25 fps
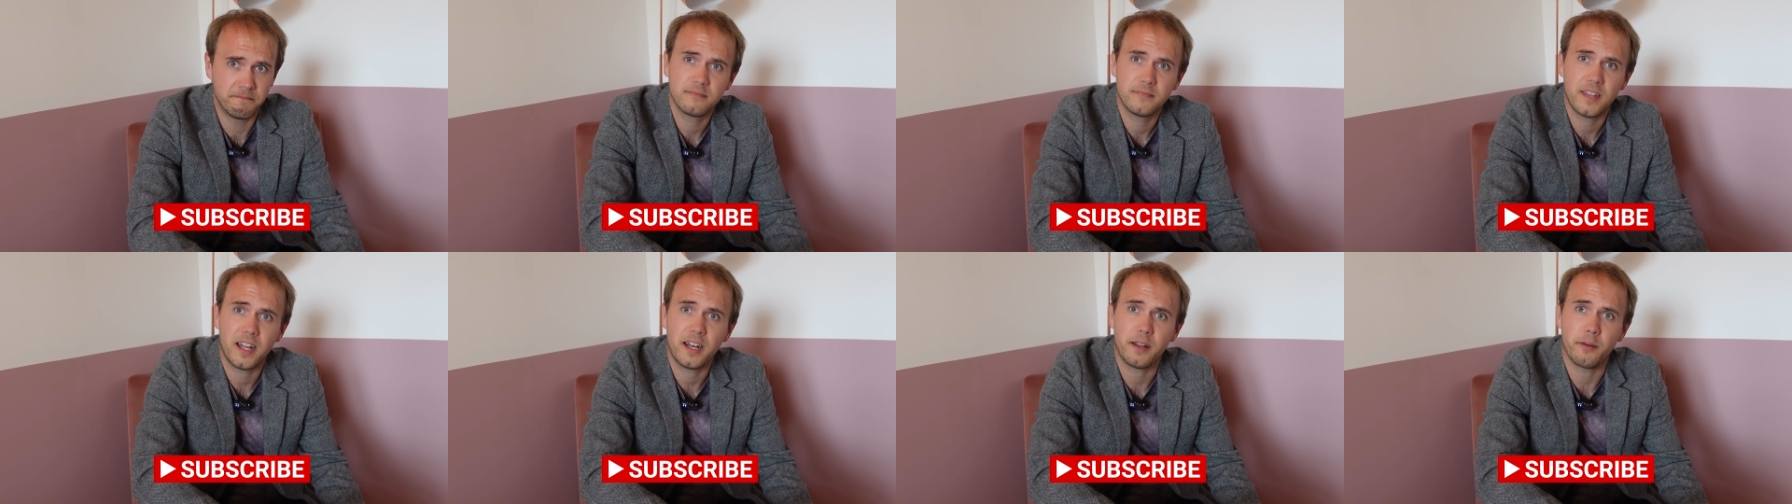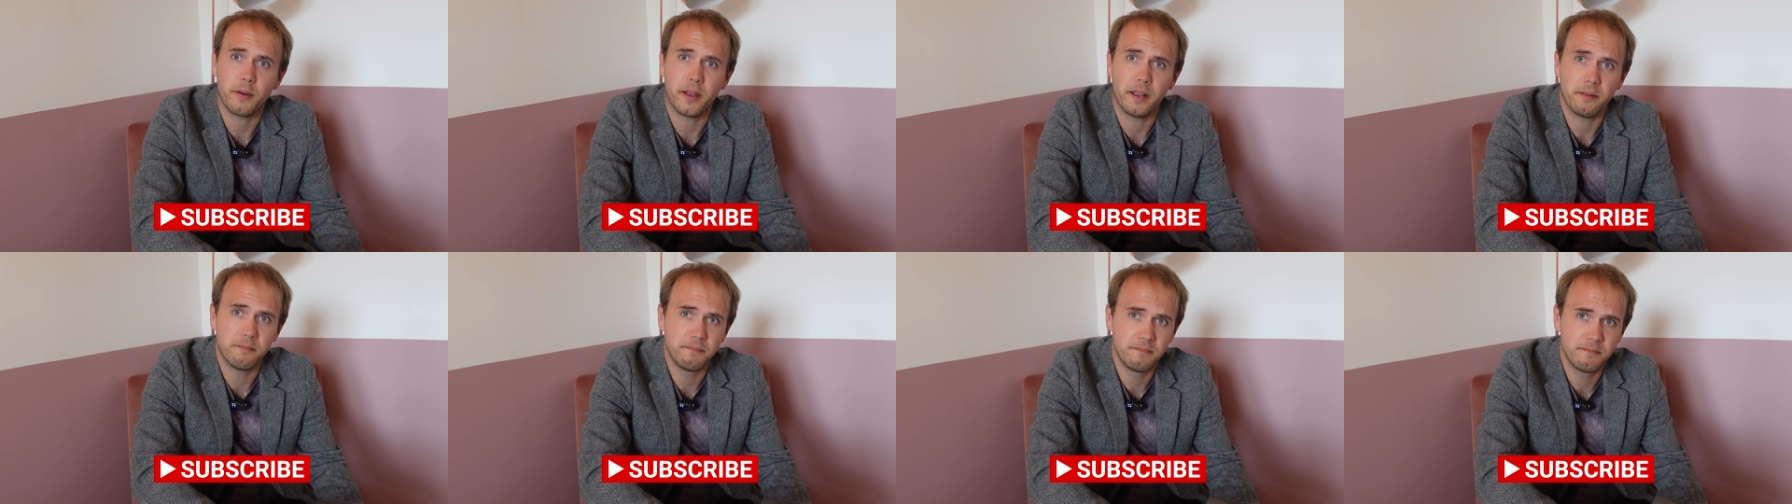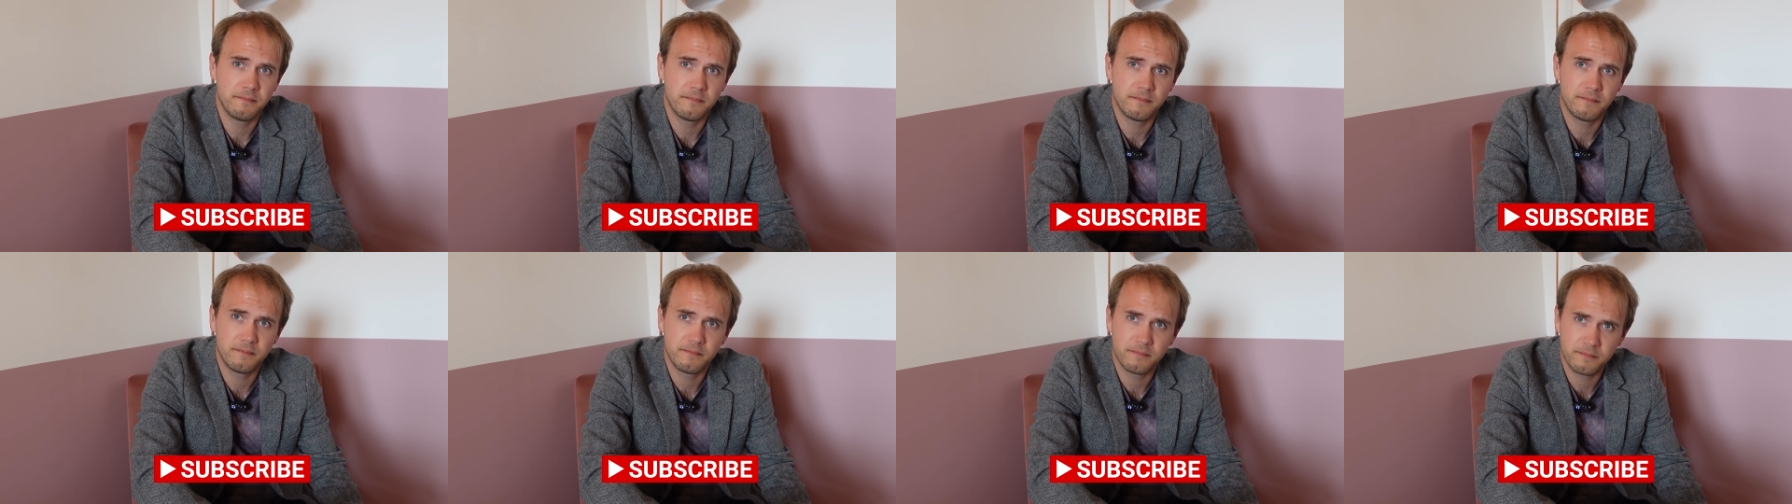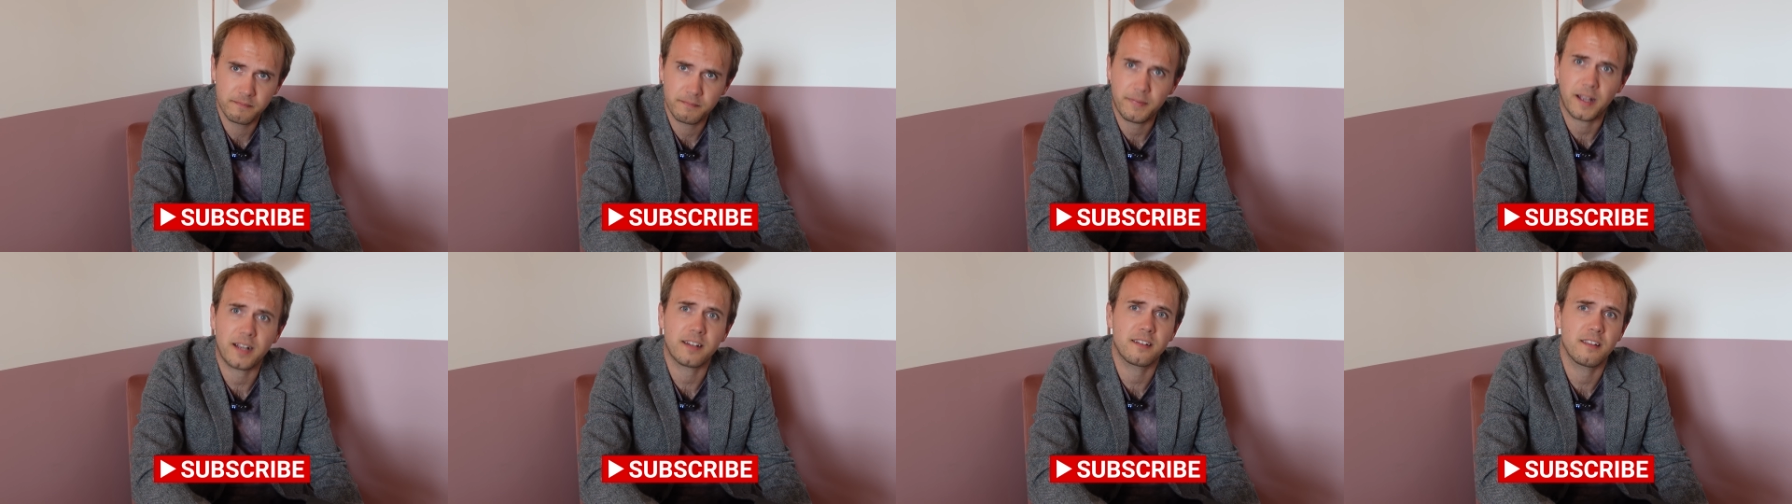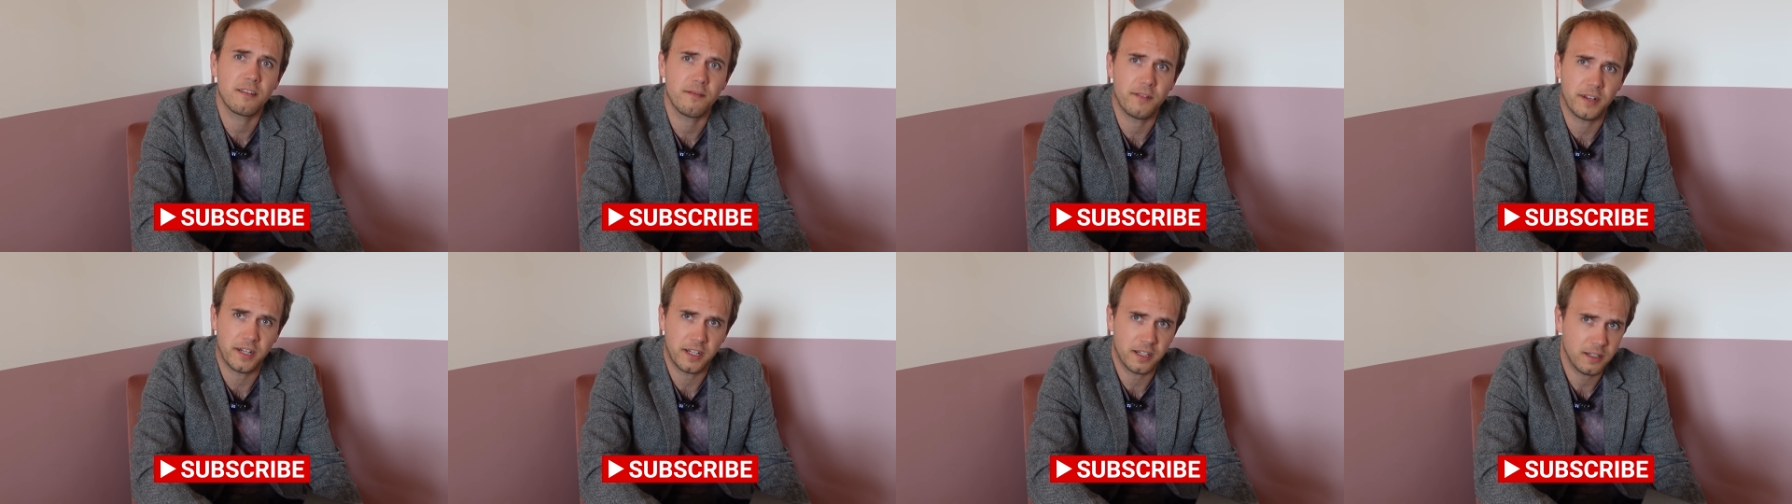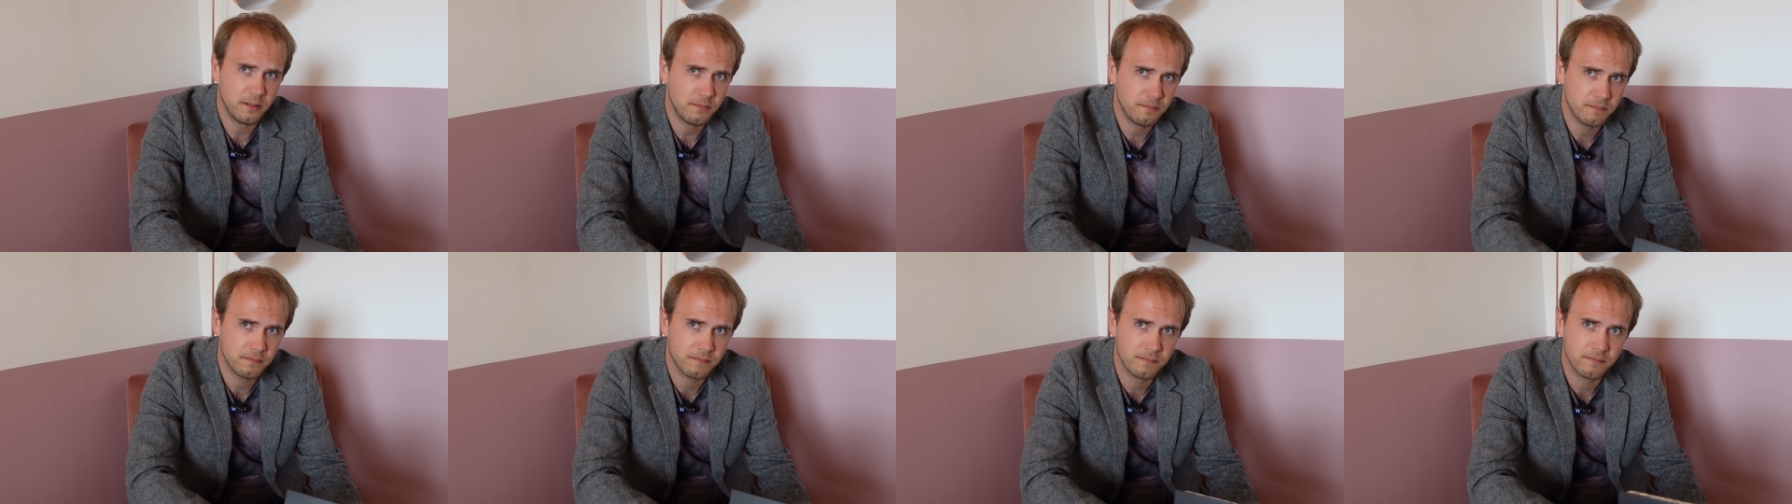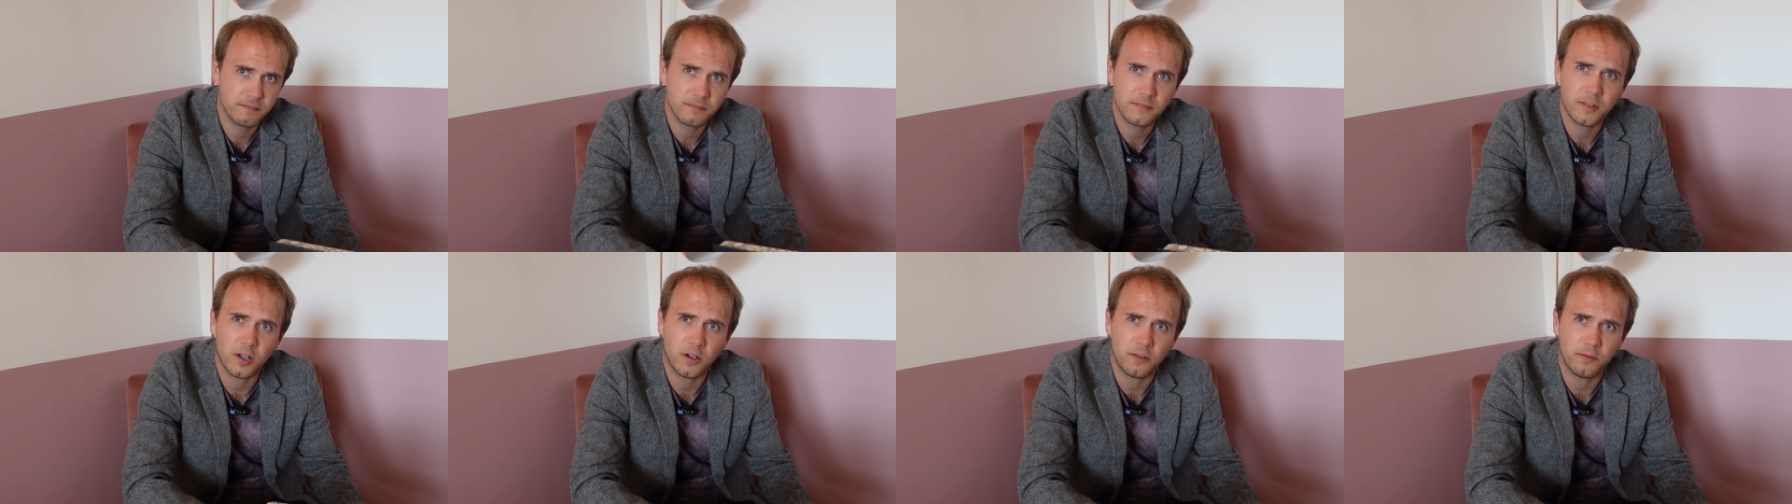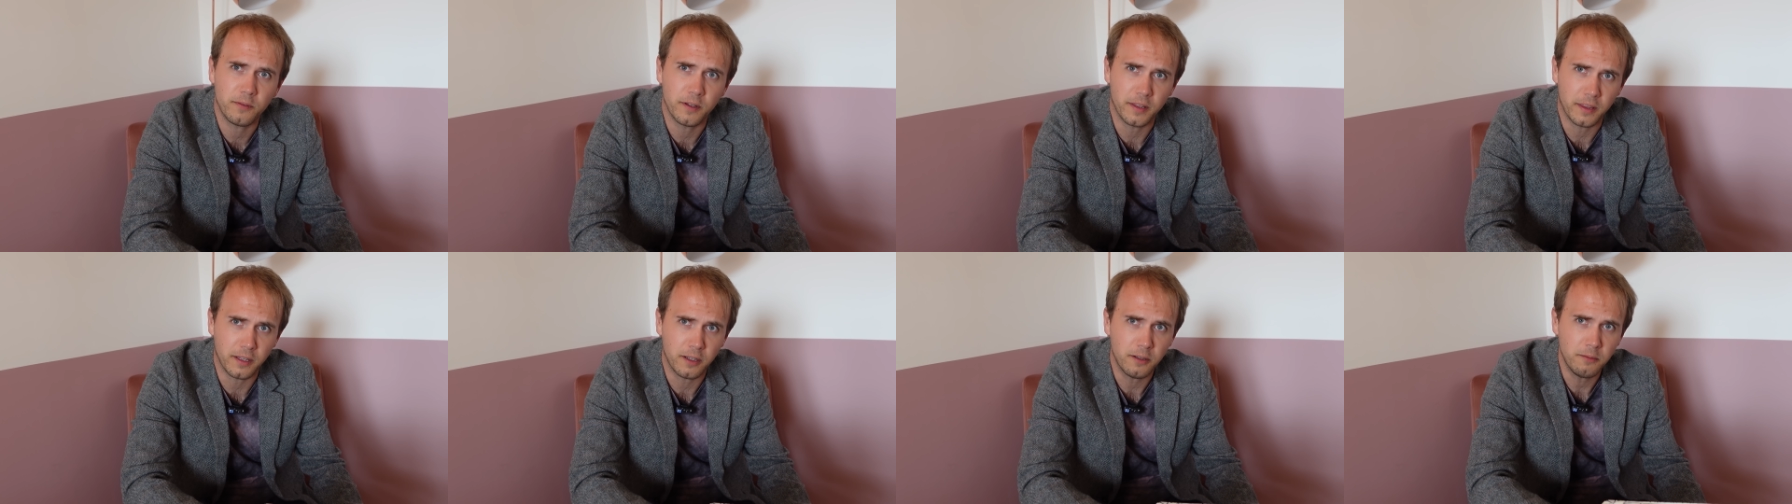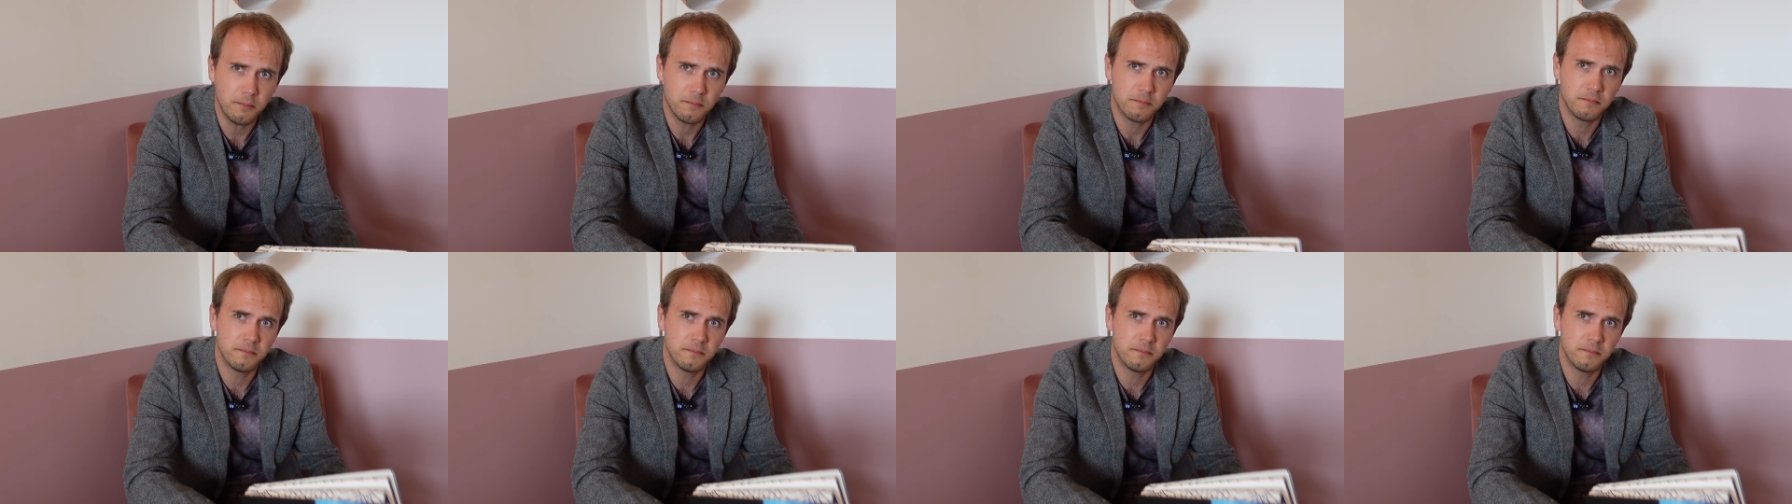Anyway, back to the video. Off with you.